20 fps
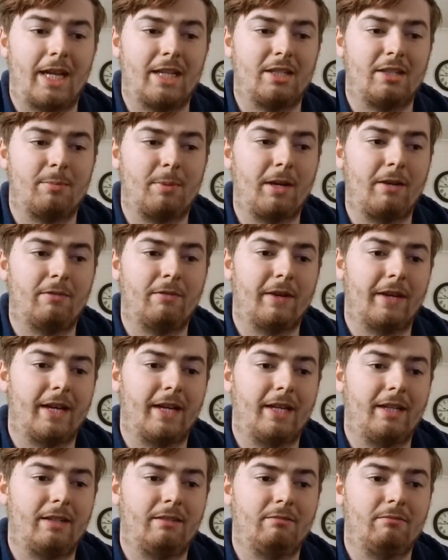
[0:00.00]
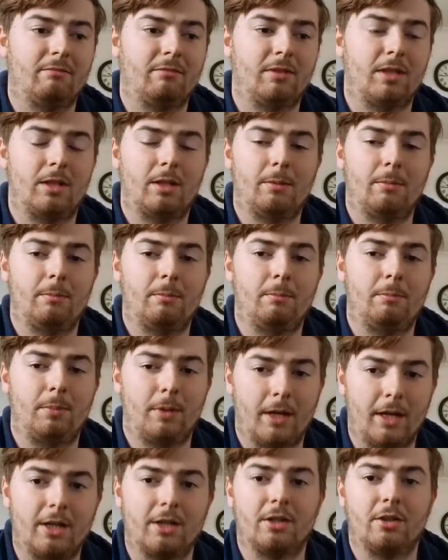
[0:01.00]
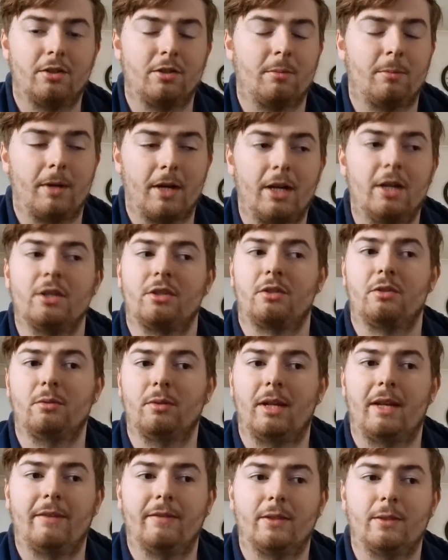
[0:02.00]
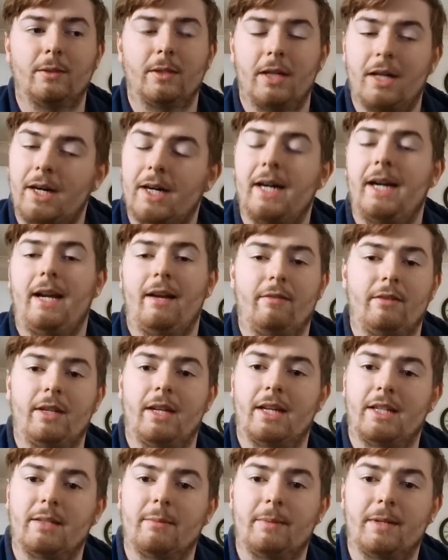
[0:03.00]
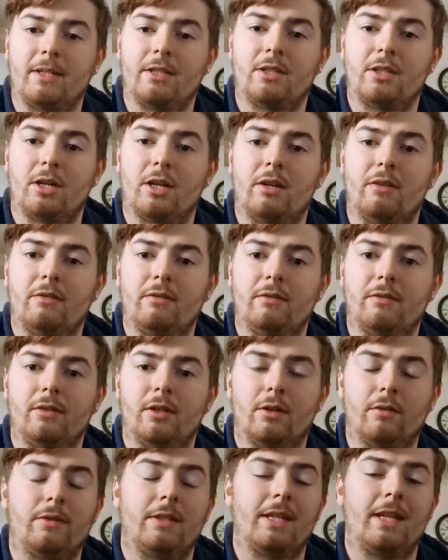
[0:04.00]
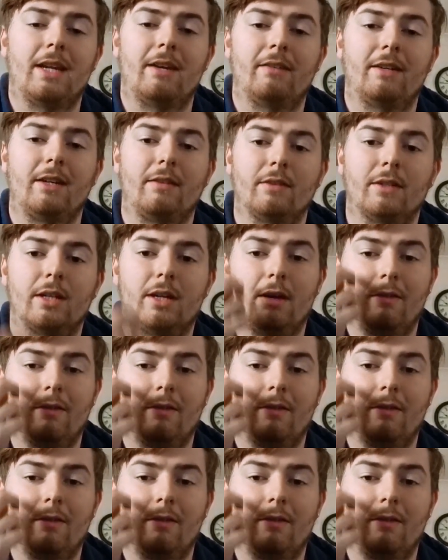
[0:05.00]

and to be fair, per, on a personal level, I haven't had the best start of of the year either.